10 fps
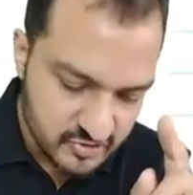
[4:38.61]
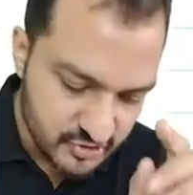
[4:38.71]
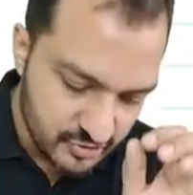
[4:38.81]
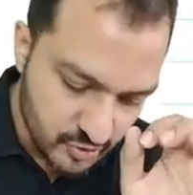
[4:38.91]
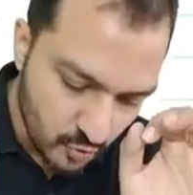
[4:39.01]

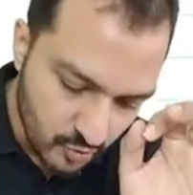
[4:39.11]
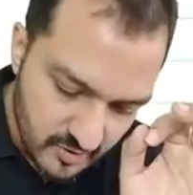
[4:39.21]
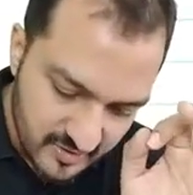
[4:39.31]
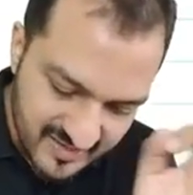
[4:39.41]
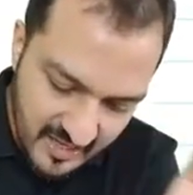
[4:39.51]
so the
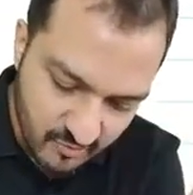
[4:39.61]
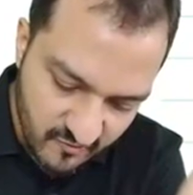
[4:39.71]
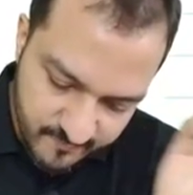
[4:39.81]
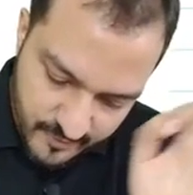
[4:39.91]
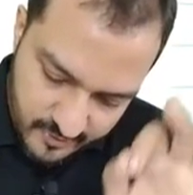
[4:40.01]
total time
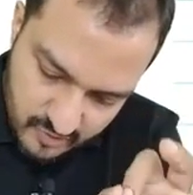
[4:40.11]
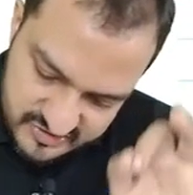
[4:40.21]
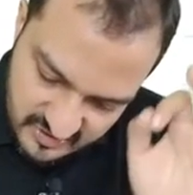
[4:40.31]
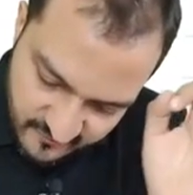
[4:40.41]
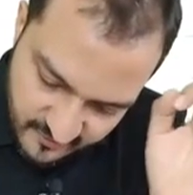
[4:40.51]
of producing